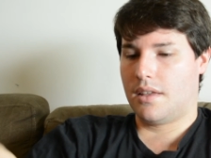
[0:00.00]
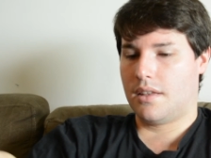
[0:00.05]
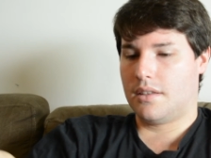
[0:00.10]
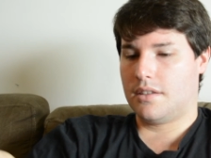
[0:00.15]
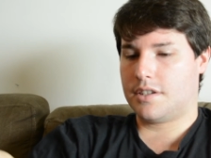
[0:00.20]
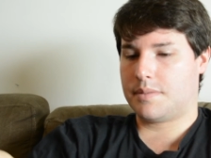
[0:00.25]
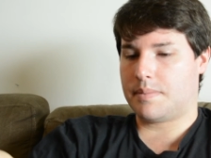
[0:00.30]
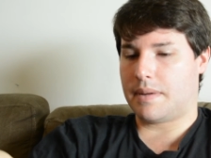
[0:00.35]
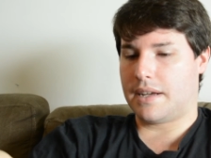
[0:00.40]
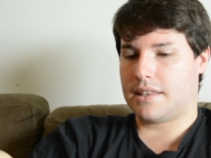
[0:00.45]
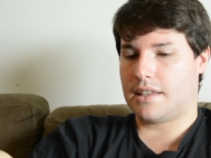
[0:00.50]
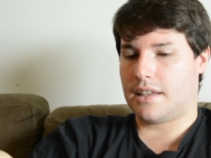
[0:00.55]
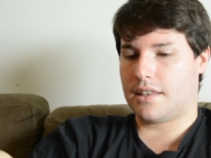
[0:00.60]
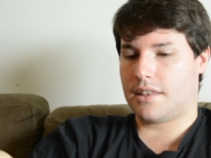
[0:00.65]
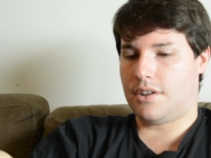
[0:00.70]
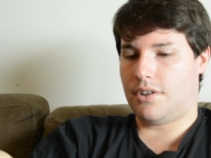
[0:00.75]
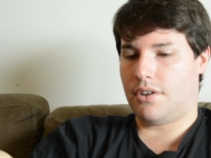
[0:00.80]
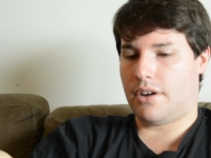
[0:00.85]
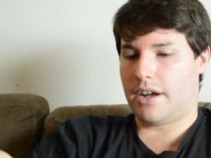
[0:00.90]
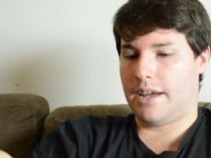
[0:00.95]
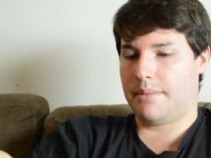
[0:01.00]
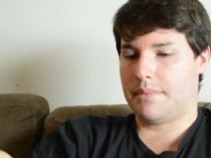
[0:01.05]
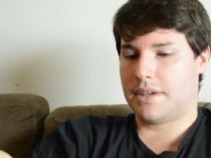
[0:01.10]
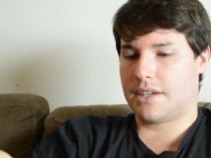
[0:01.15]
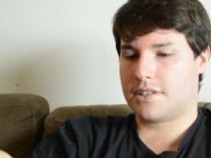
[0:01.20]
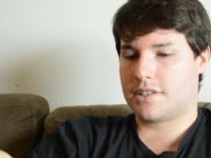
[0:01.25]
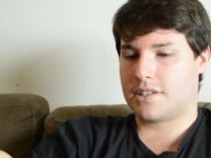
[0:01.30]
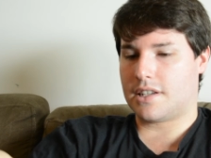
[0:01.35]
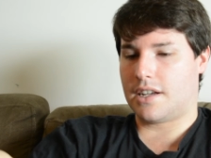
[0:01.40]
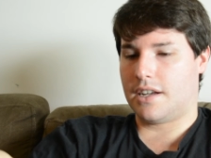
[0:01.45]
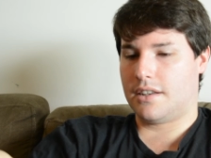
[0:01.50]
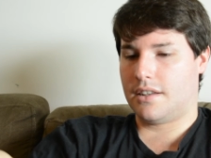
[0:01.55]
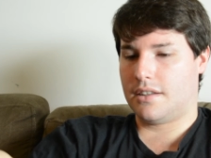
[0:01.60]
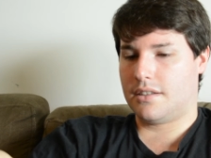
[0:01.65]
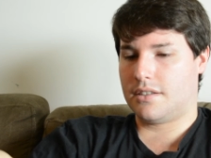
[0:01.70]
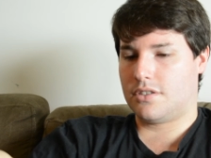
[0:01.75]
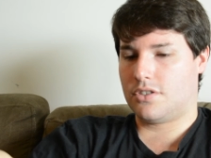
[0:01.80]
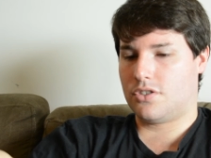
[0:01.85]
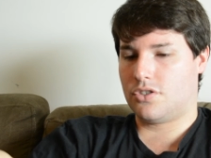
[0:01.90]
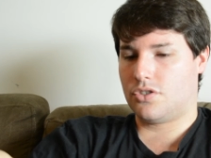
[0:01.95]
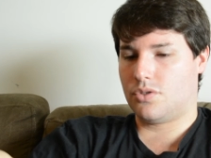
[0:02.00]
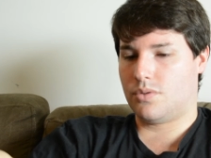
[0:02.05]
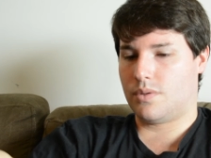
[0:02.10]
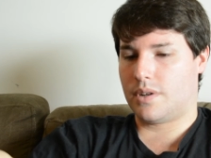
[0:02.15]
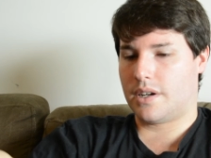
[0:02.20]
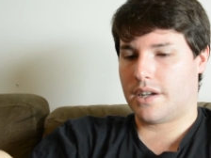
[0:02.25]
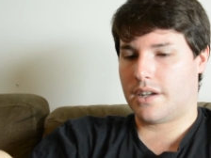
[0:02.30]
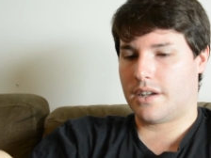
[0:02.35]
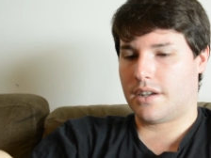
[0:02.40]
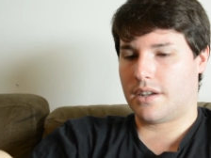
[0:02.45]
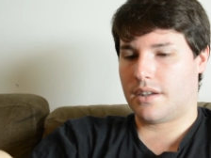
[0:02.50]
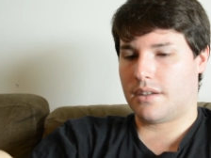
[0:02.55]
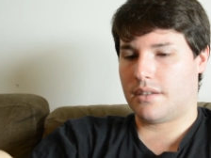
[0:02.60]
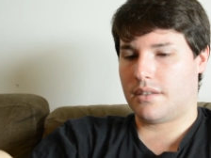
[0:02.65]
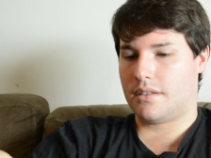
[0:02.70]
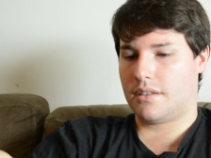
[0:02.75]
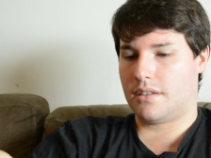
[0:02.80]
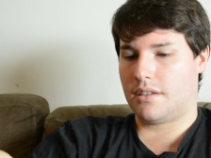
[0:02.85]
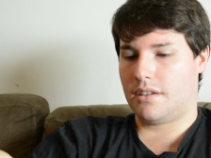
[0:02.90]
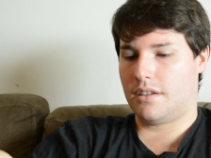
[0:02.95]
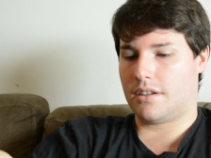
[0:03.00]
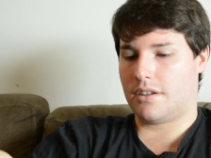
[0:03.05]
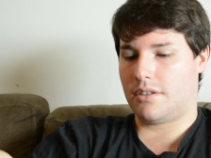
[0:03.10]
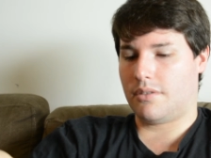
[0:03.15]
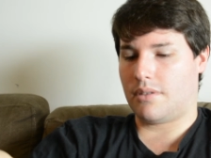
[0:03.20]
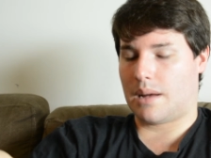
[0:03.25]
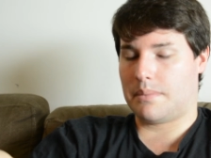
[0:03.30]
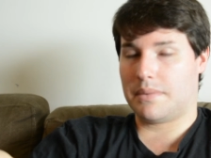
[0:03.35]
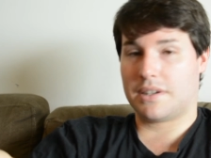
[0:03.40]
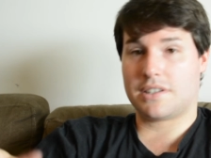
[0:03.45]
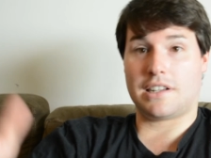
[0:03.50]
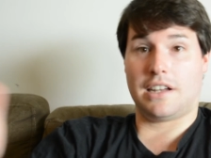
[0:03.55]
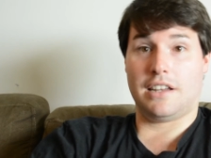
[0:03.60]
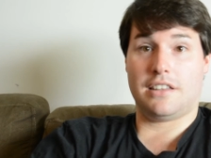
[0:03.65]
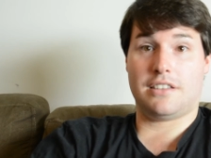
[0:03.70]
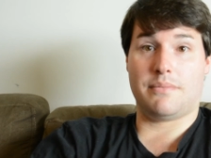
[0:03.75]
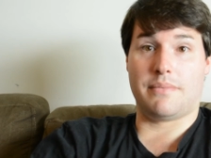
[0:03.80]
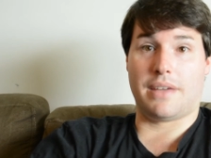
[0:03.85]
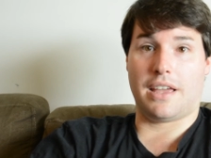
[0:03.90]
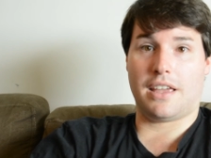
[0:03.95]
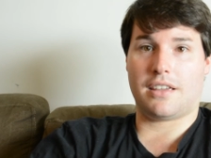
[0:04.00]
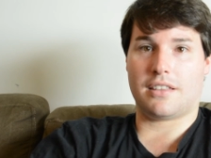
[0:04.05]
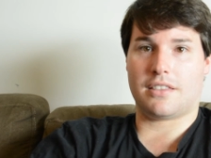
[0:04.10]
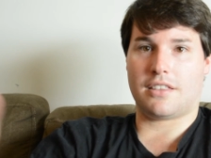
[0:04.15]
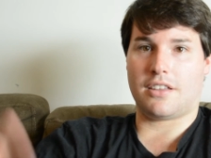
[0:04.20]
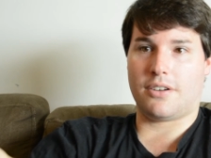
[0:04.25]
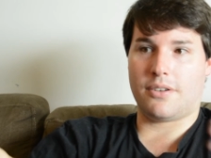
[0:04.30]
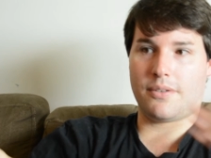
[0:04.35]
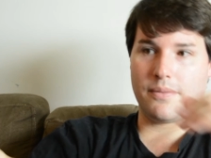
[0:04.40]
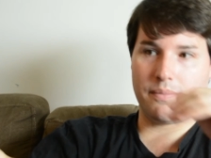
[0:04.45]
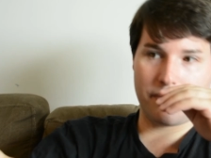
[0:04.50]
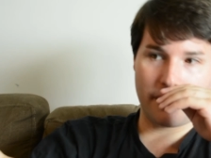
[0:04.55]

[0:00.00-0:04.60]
Despite that, though, I'm excited to, make it, though.